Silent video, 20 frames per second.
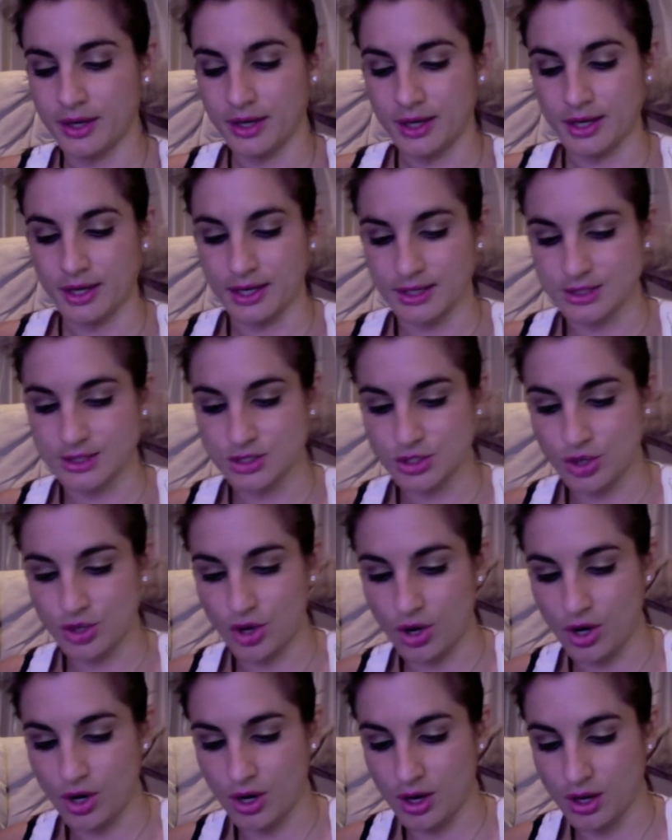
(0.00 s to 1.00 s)
It's
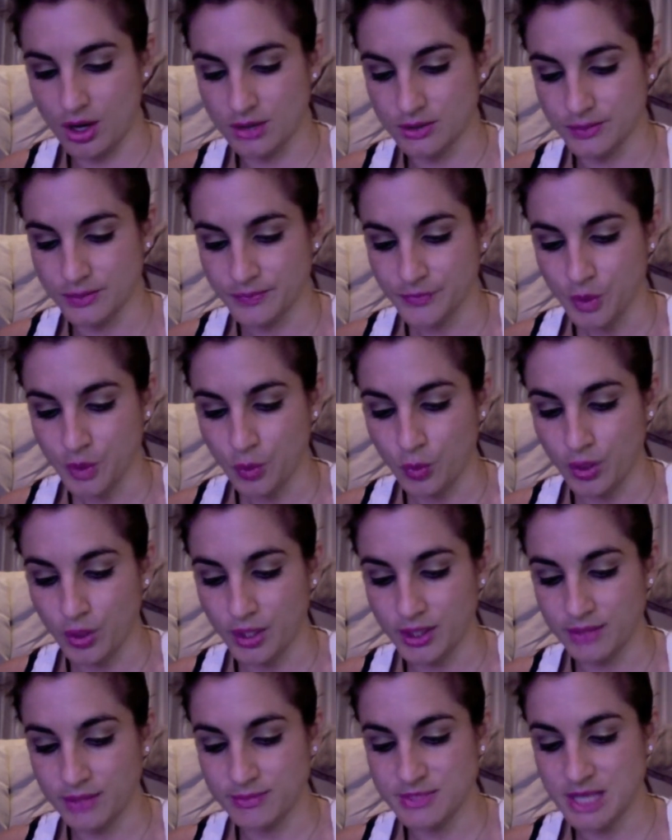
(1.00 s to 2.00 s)
called
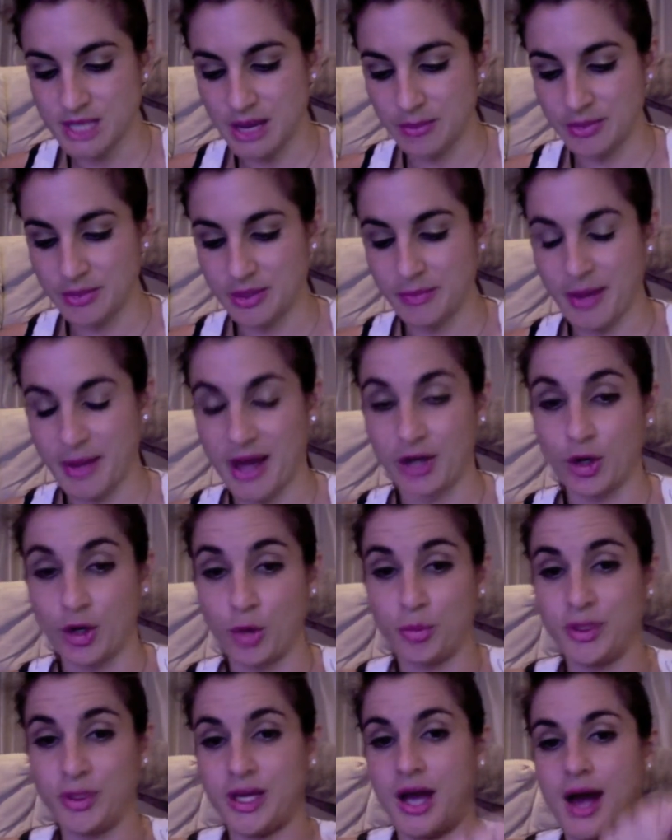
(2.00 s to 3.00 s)
William Tell Me About
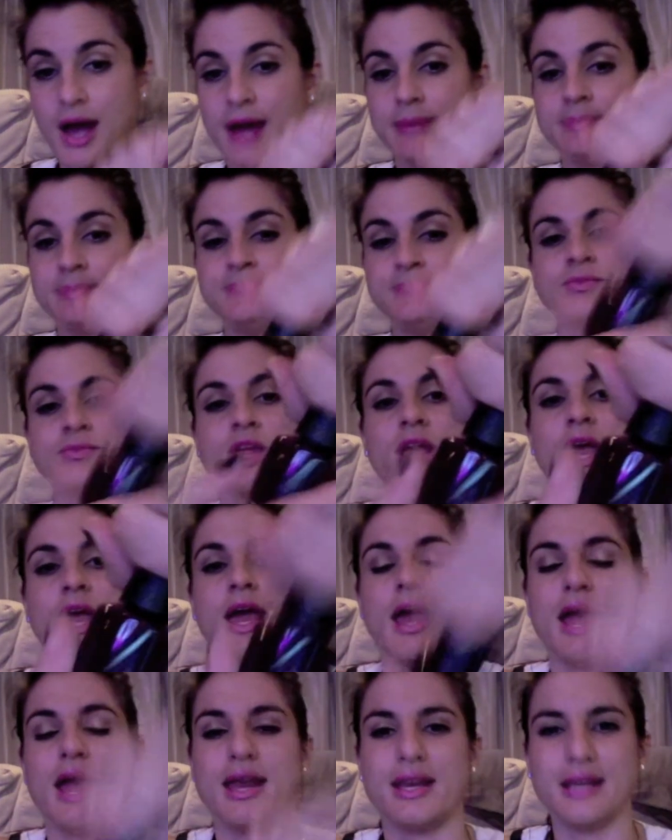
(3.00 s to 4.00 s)
OPI,
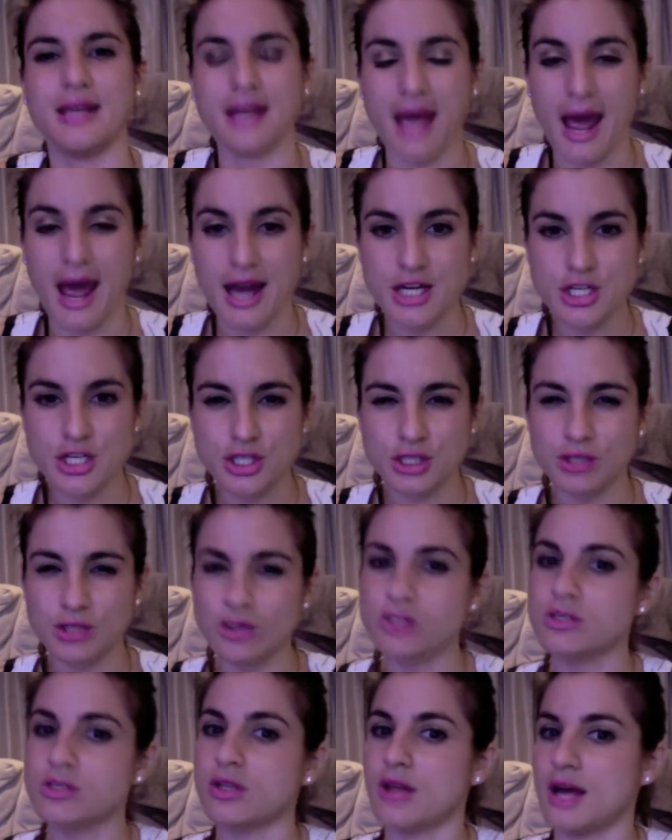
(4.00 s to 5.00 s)
and it actually
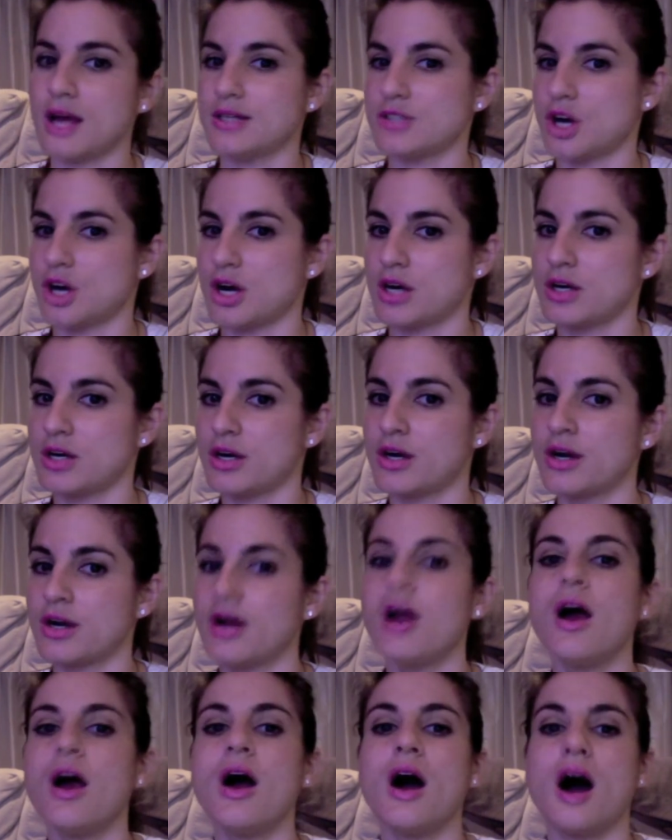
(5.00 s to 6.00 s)
looks a lot darker
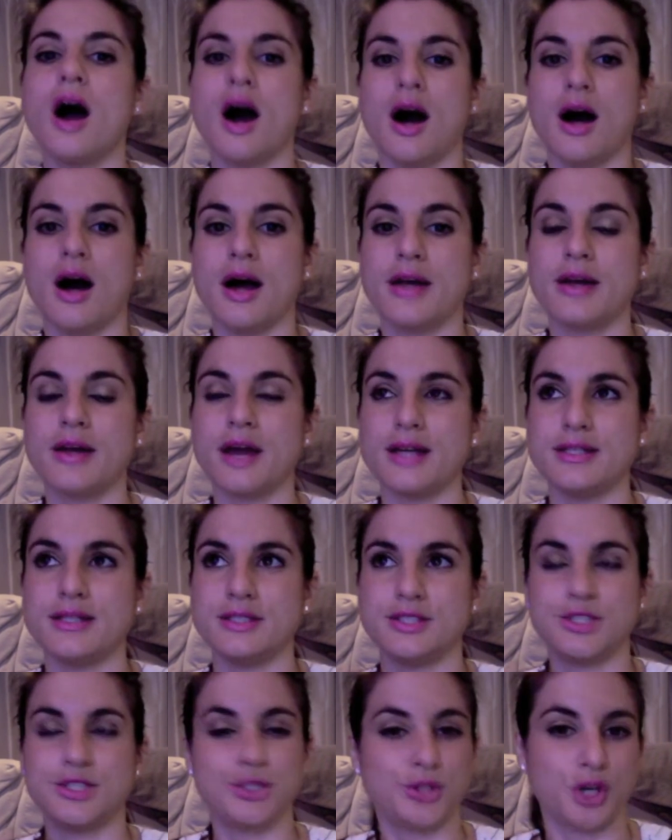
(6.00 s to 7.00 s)
on. I
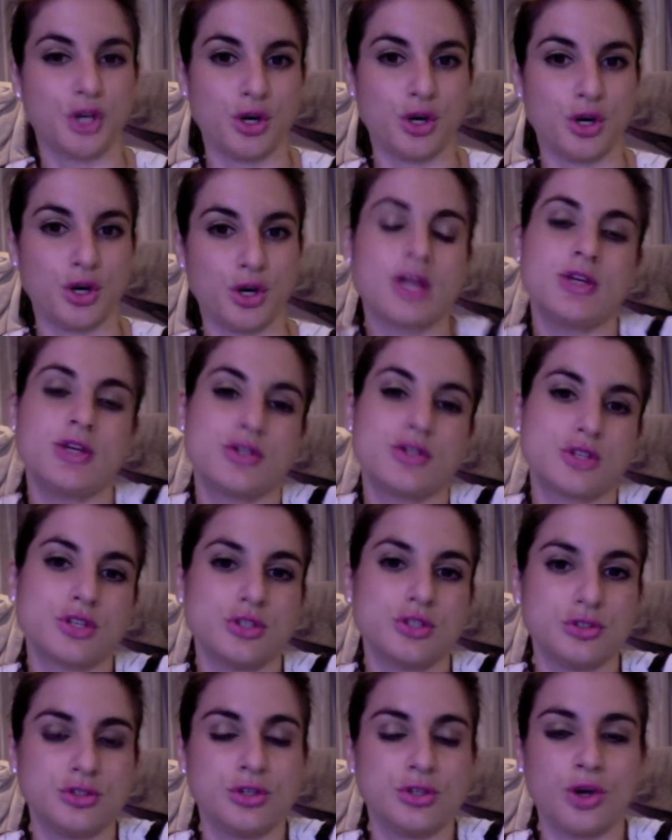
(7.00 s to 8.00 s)
did two coats. I usually
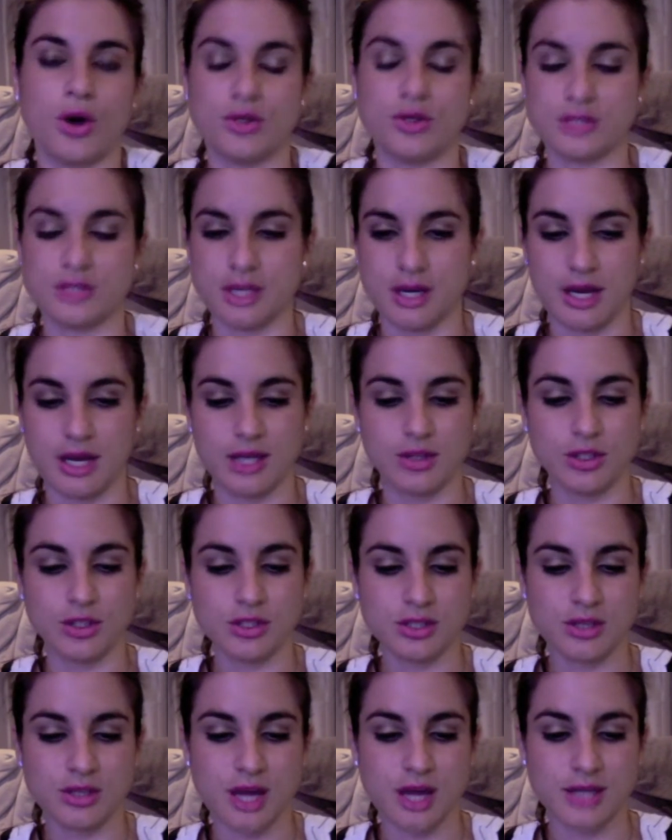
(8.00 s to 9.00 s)
do two coats, and it
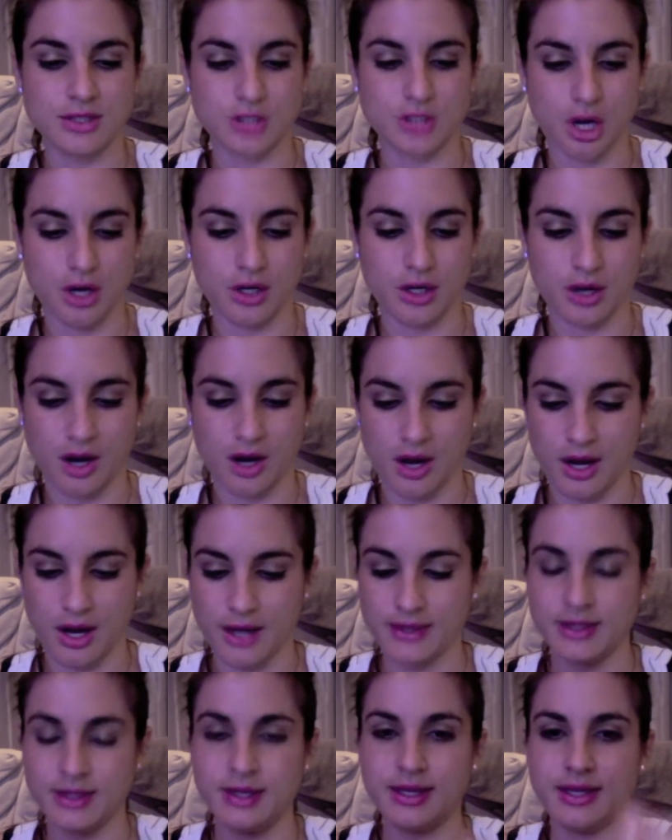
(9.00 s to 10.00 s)
looks a lot darker
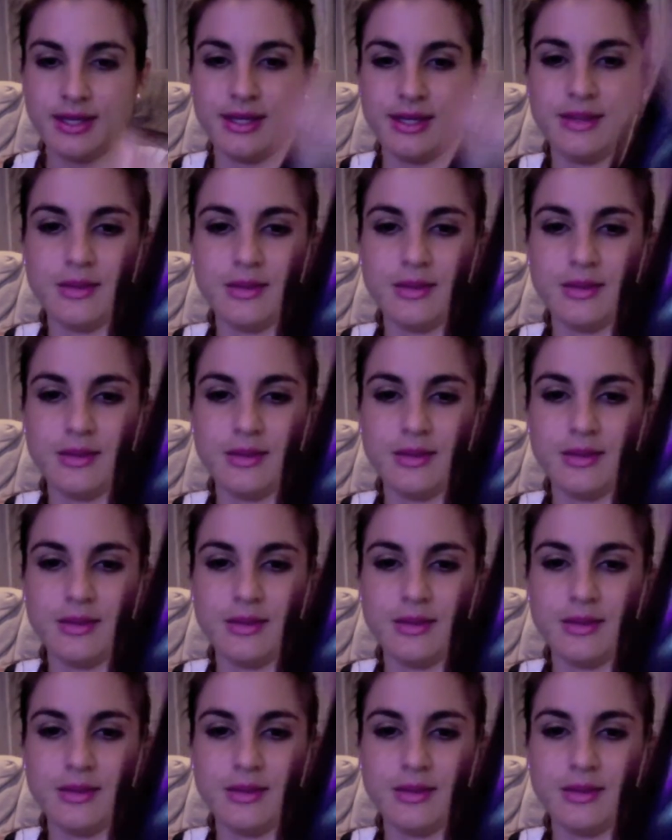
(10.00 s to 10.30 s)
on. In the